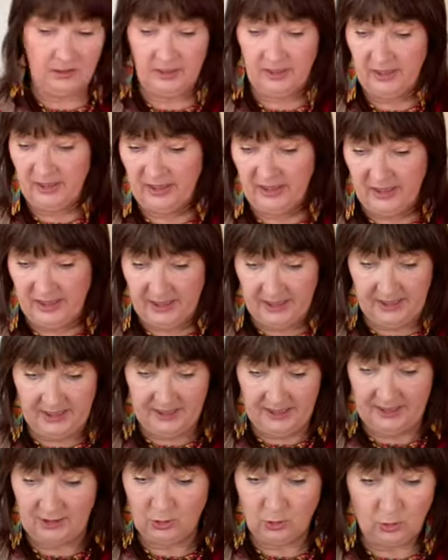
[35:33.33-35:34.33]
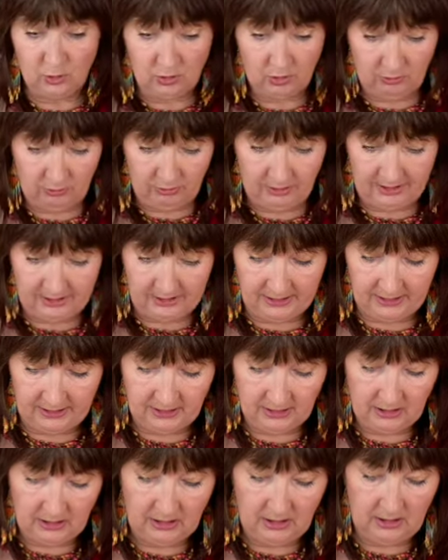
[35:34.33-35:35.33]
here at all, really.
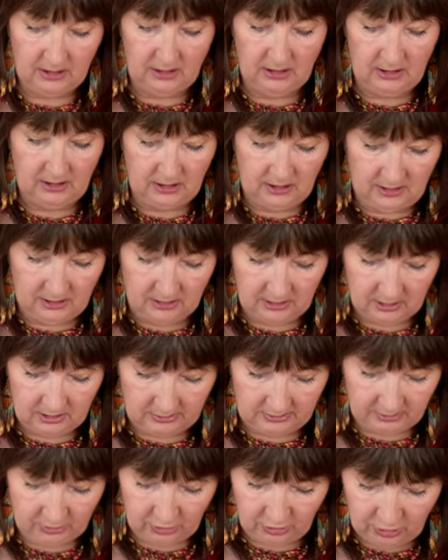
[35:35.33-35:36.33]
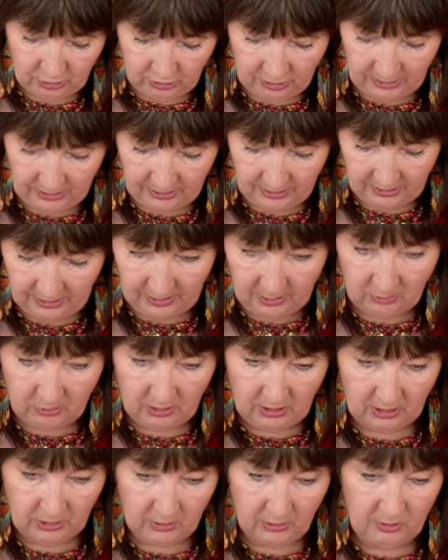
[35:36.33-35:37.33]
So I was just trying to think what I
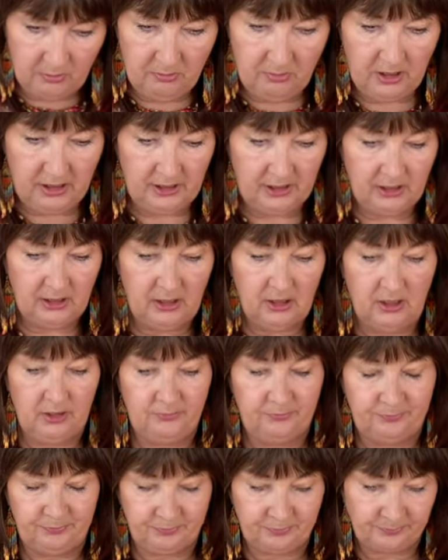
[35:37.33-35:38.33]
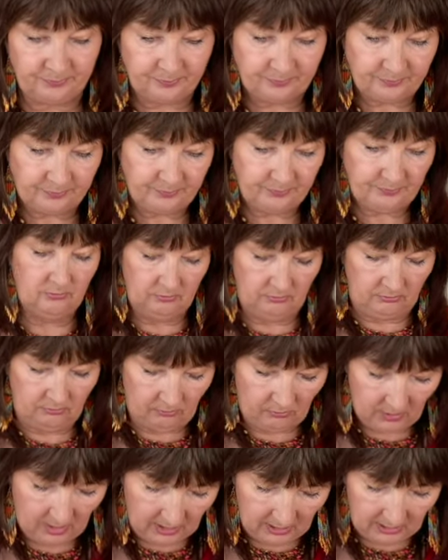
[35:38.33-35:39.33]
could make.
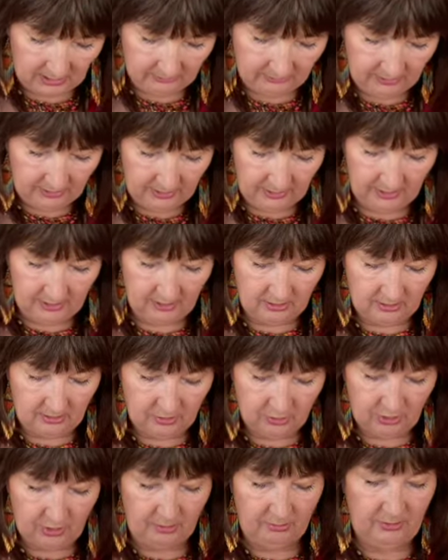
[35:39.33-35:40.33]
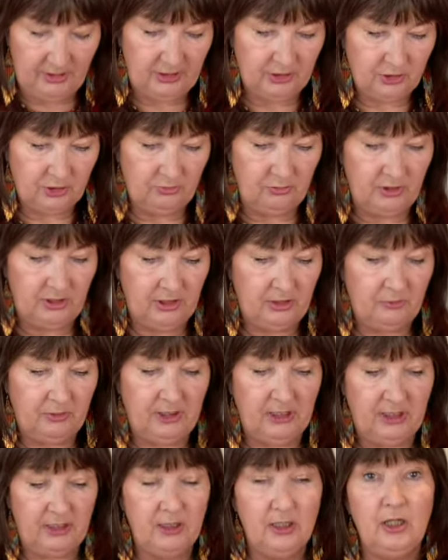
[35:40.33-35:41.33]
I'll have a think. I'll try and make something when
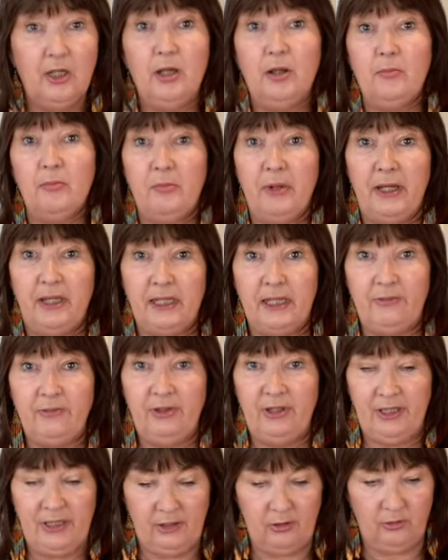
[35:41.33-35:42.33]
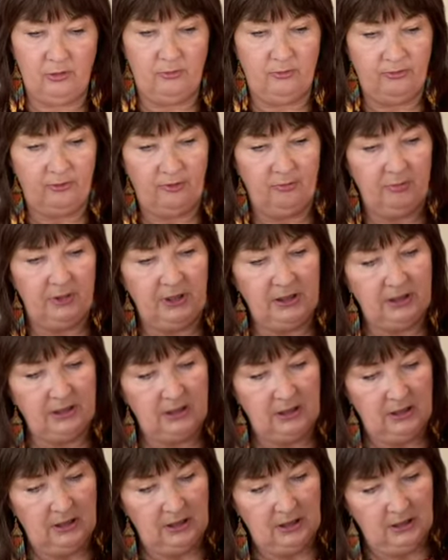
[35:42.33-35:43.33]
I make everything up from this.
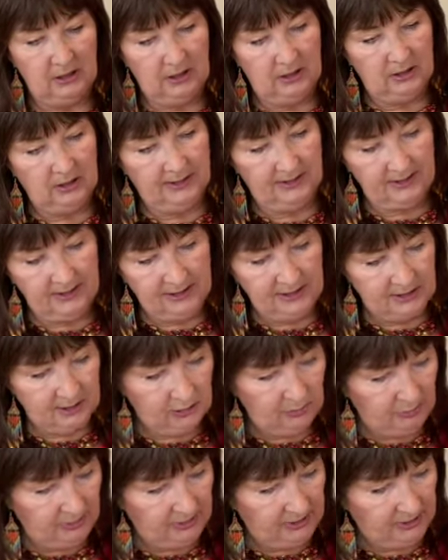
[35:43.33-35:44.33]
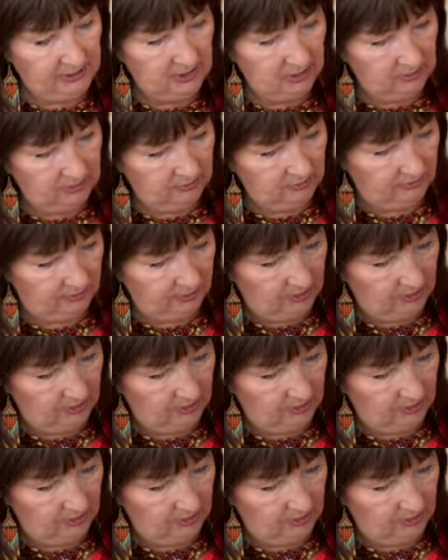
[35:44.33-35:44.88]
Now this is a piece of